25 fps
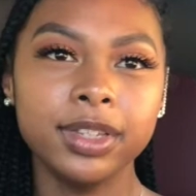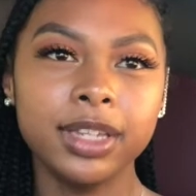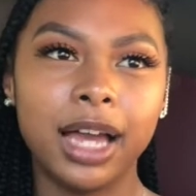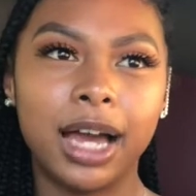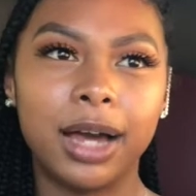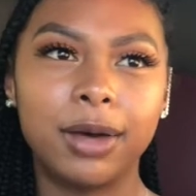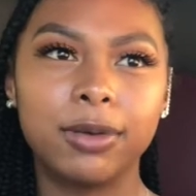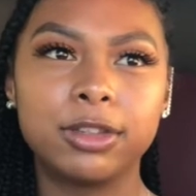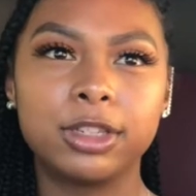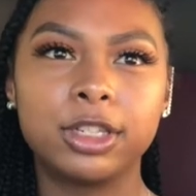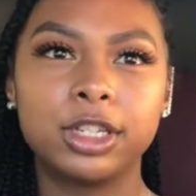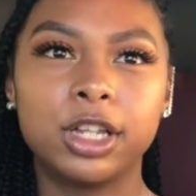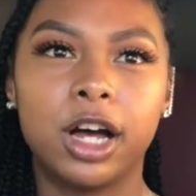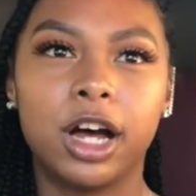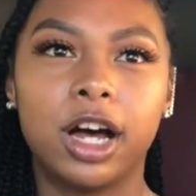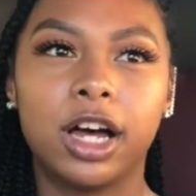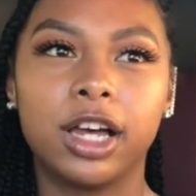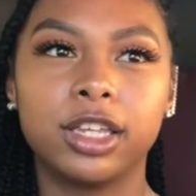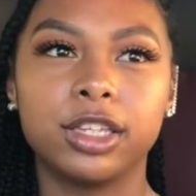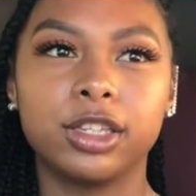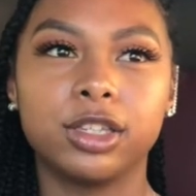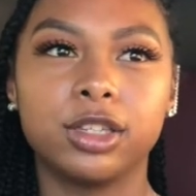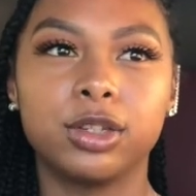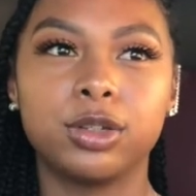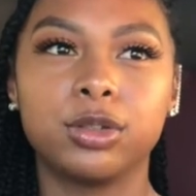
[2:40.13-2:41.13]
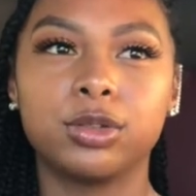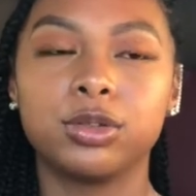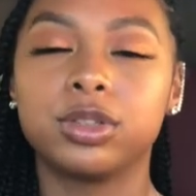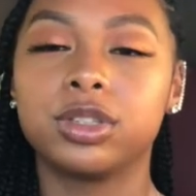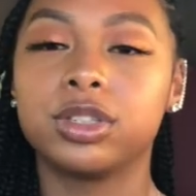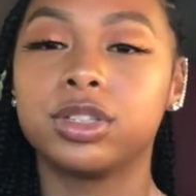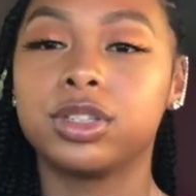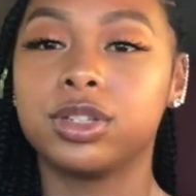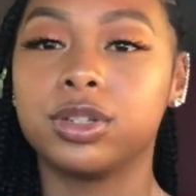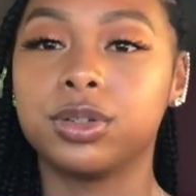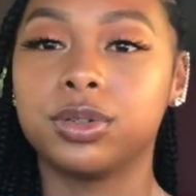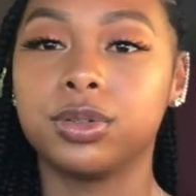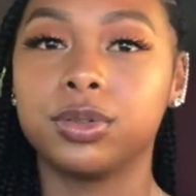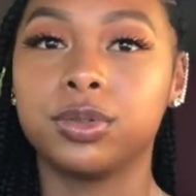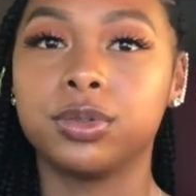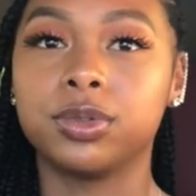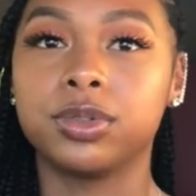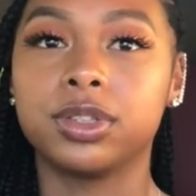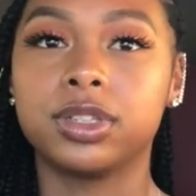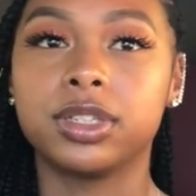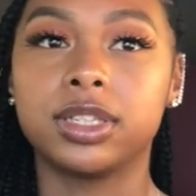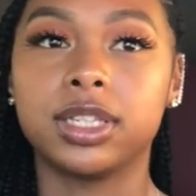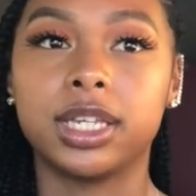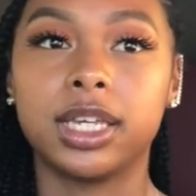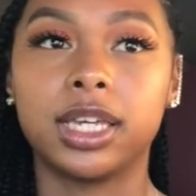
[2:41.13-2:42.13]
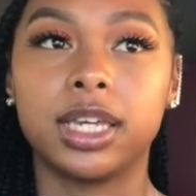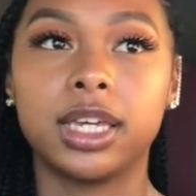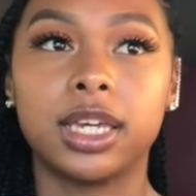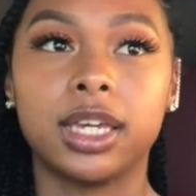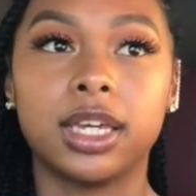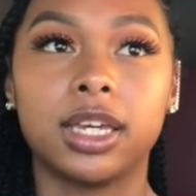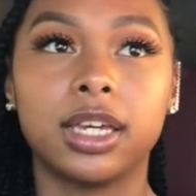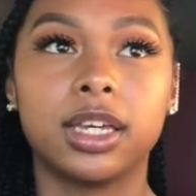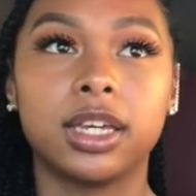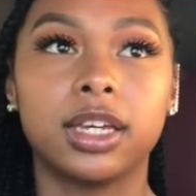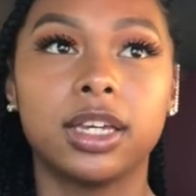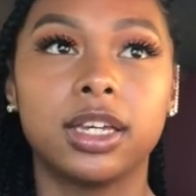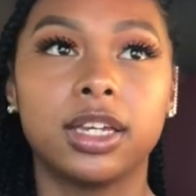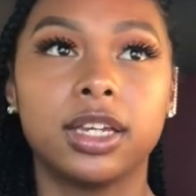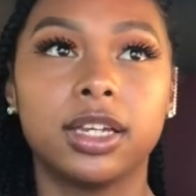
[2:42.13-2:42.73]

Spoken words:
I was not used to seeing